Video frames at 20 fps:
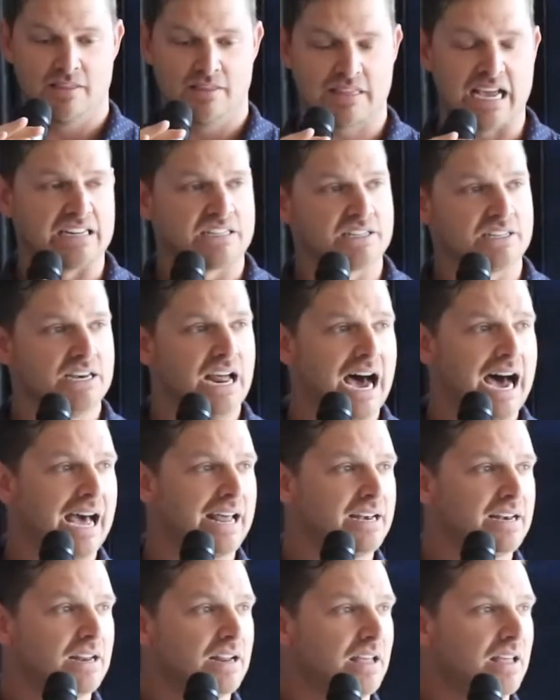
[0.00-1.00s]
That's
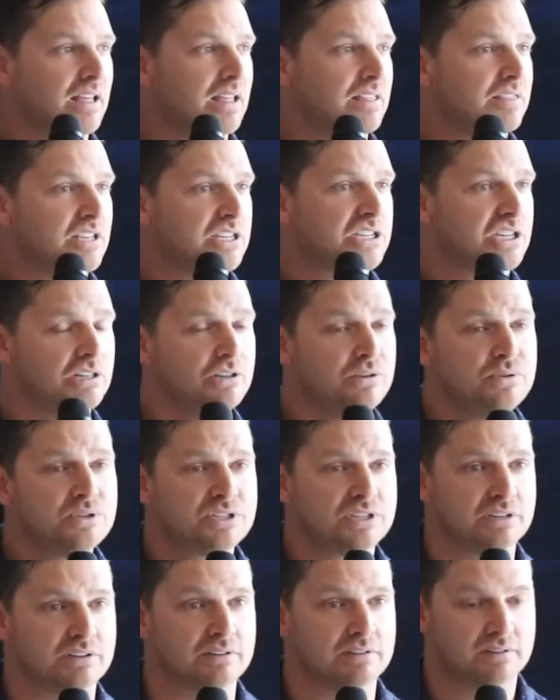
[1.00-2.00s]
not the
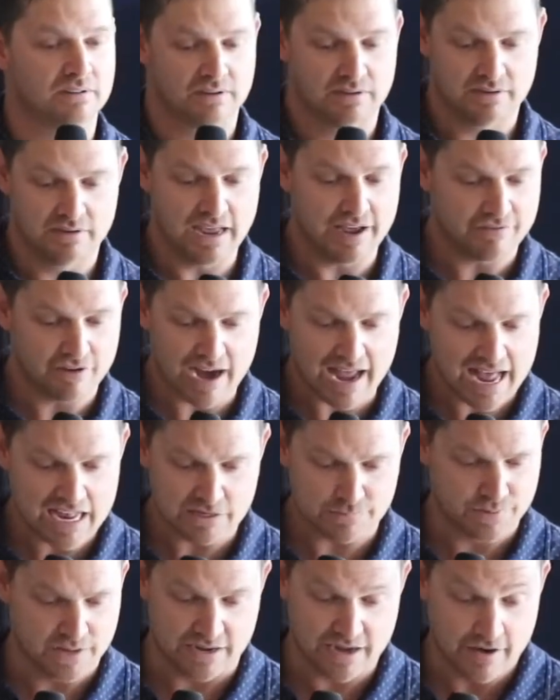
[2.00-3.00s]
solution. Never
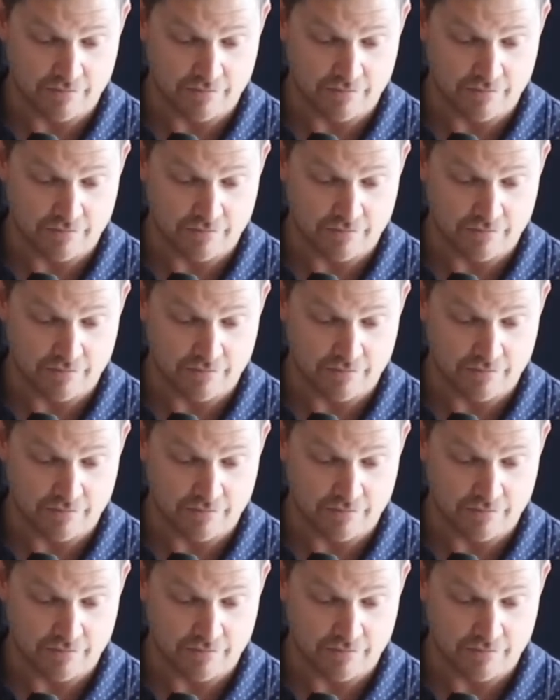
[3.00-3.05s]
has been,